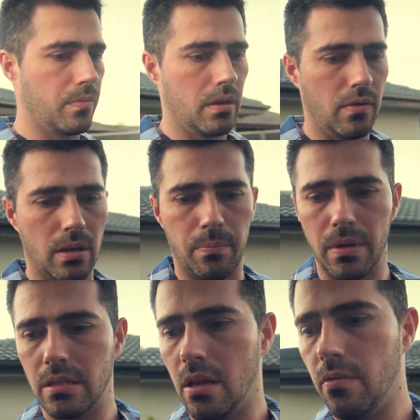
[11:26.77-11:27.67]
develop
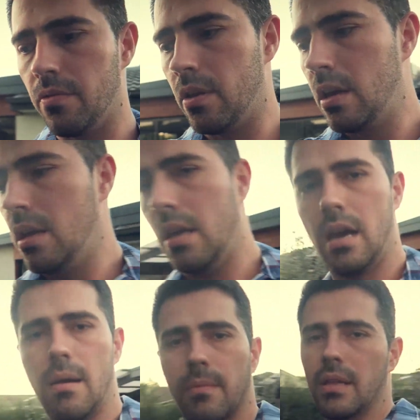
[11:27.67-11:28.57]
myself,
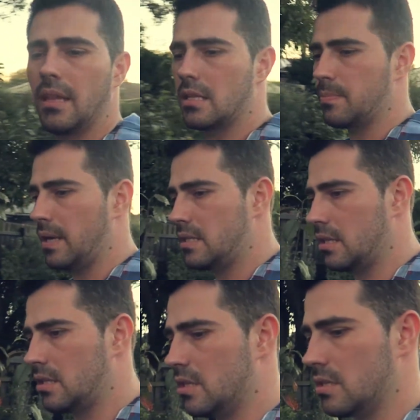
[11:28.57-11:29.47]
and that's
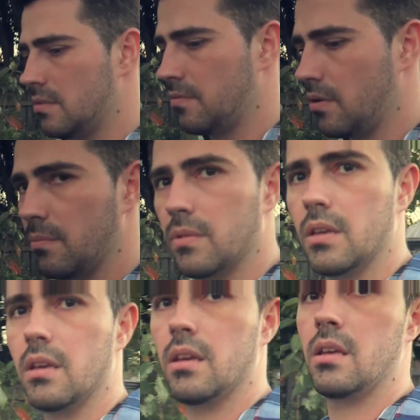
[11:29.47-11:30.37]
basically just from
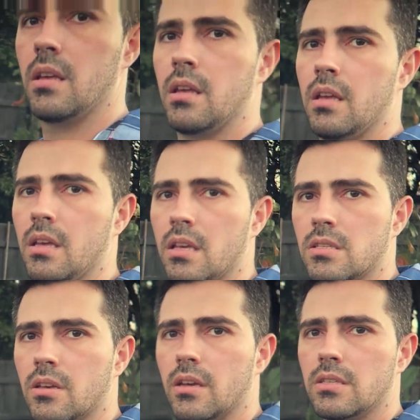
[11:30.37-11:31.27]

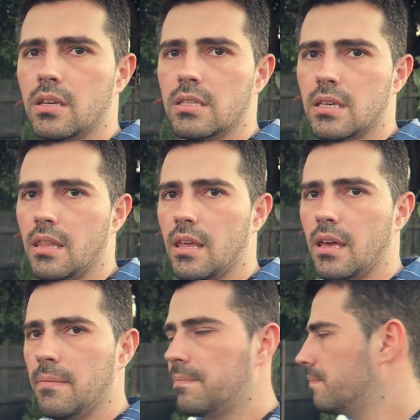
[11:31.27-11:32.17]
so as you can see
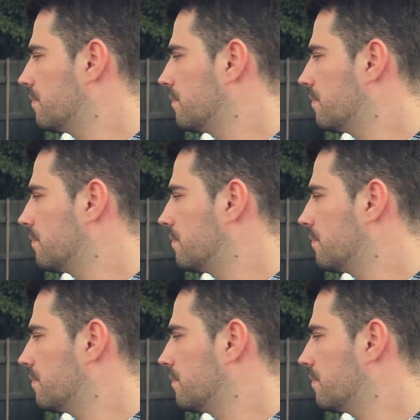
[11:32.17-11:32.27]
there,